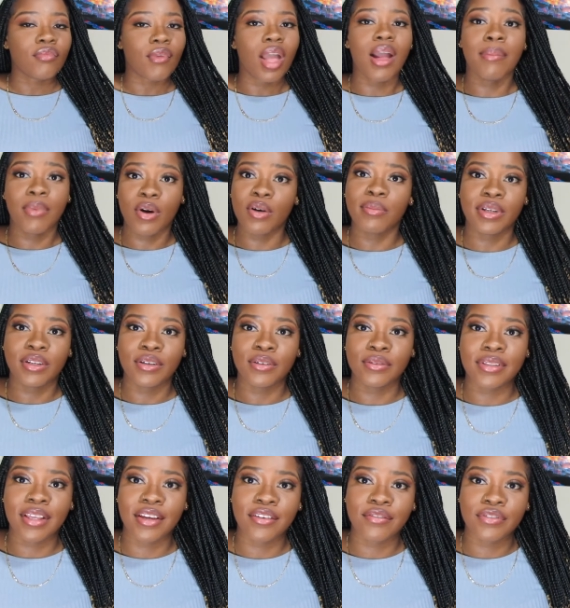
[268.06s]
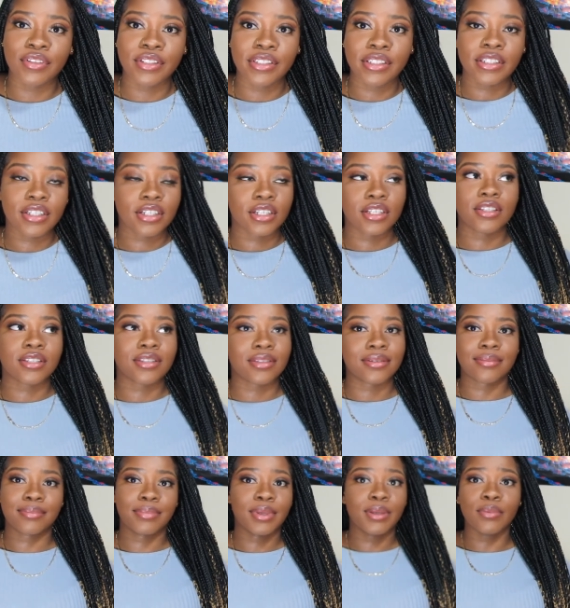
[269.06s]
I'm home alone, thankfully, because
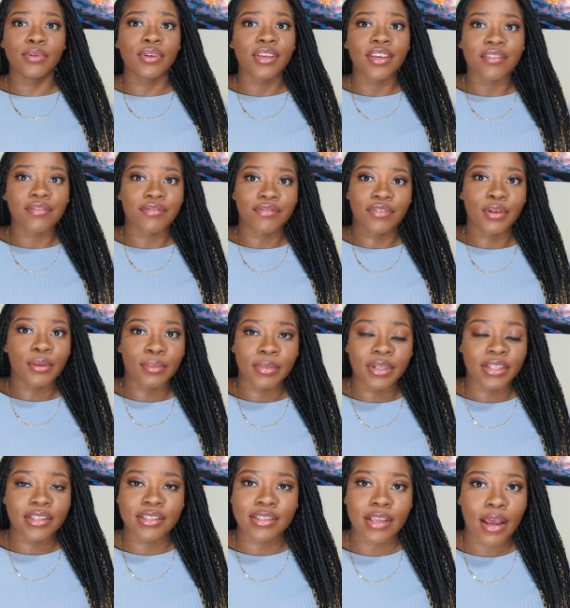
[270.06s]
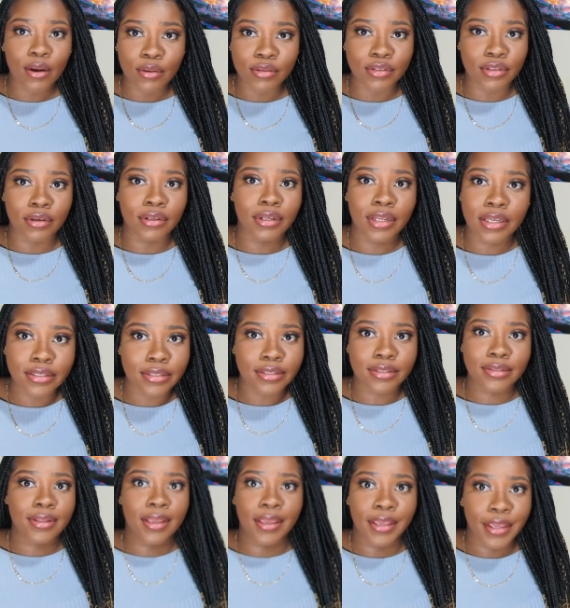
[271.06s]
people can't film in this house unless
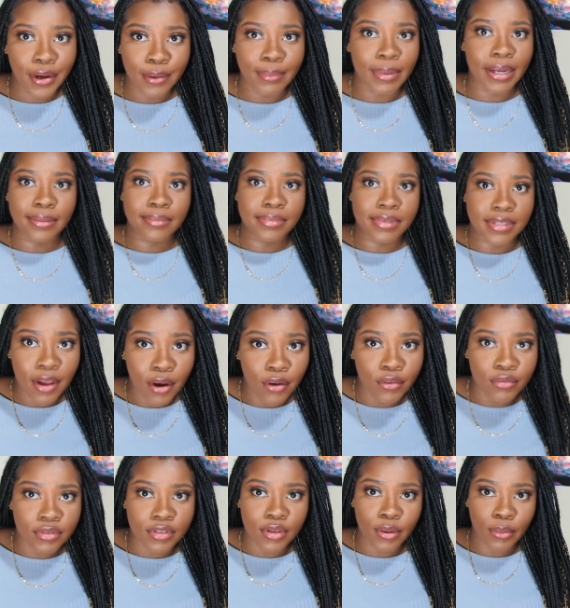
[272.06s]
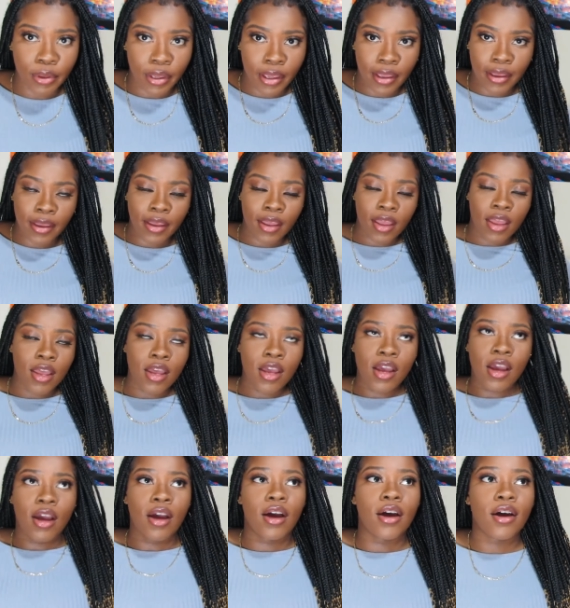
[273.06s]
they hear by themselves, okay?
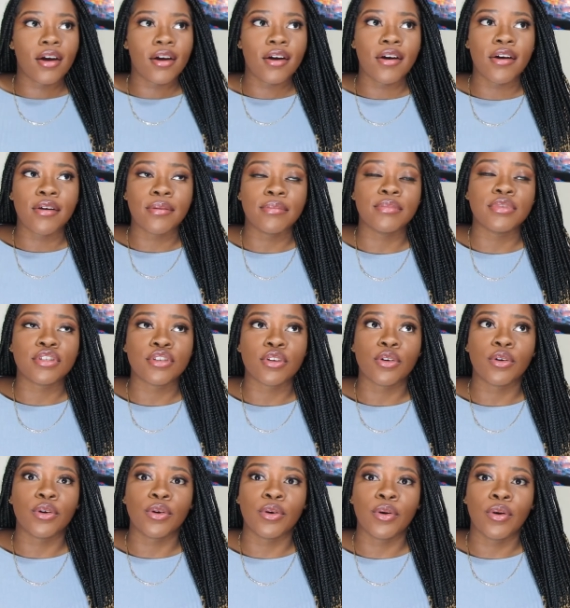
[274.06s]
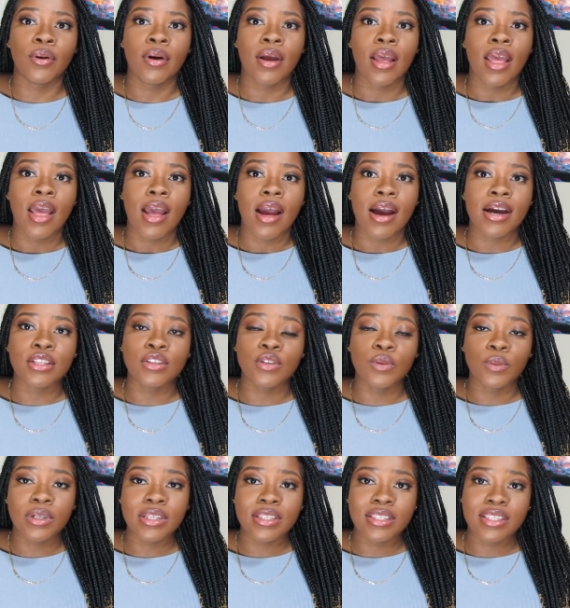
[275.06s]
Um, so I do
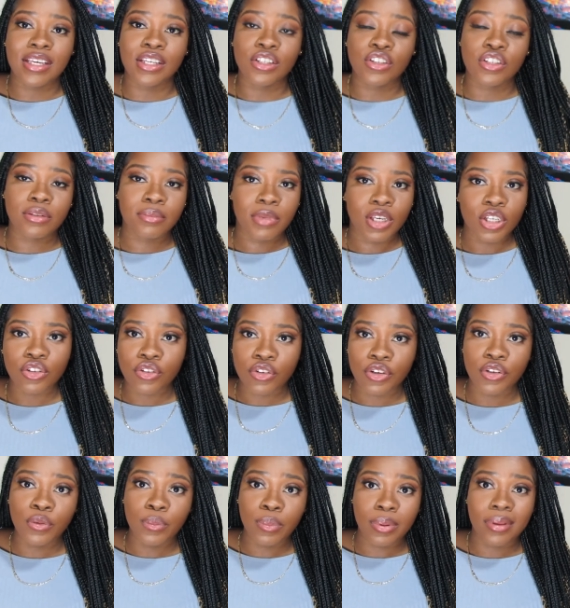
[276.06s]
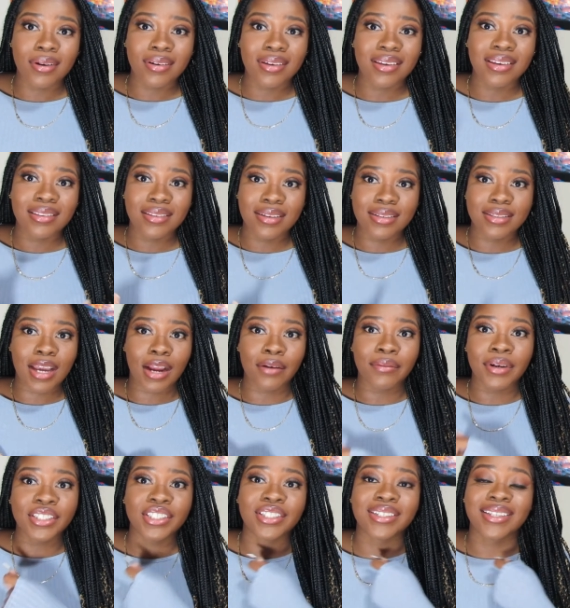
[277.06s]
want to say just make sure you pluck in the
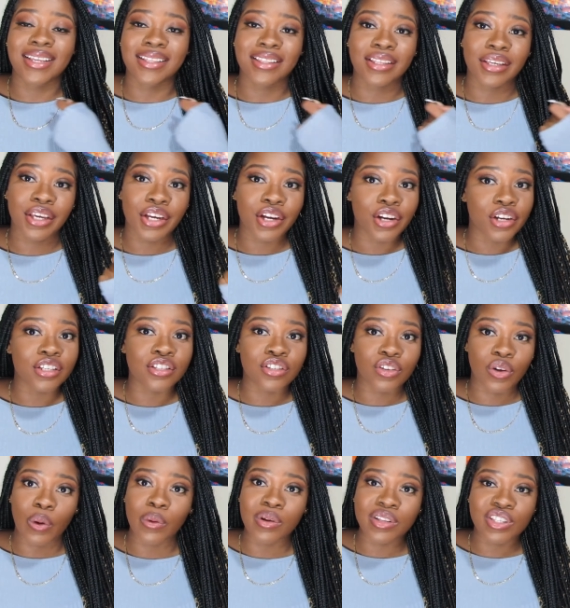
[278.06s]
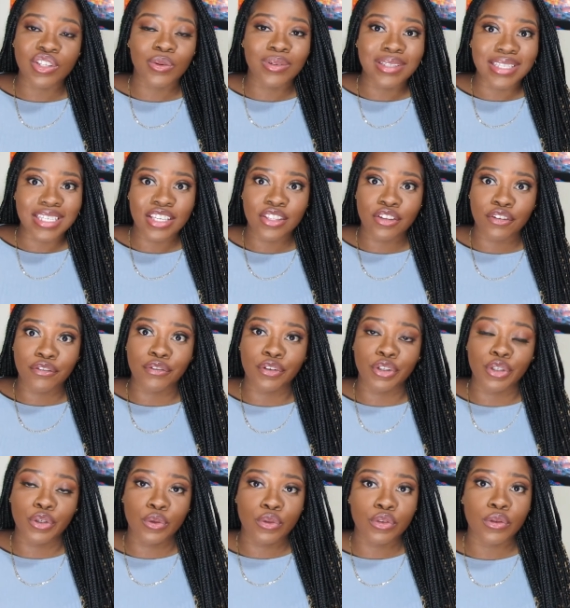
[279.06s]
direction that the hair is growing, so it's easier for
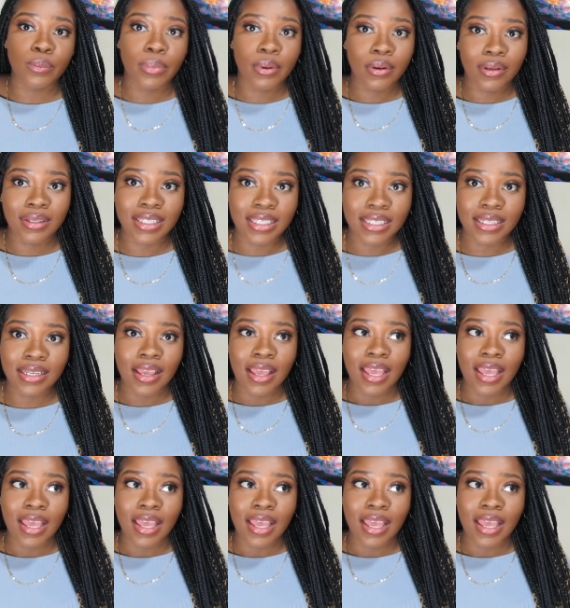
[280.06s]
you to pull it.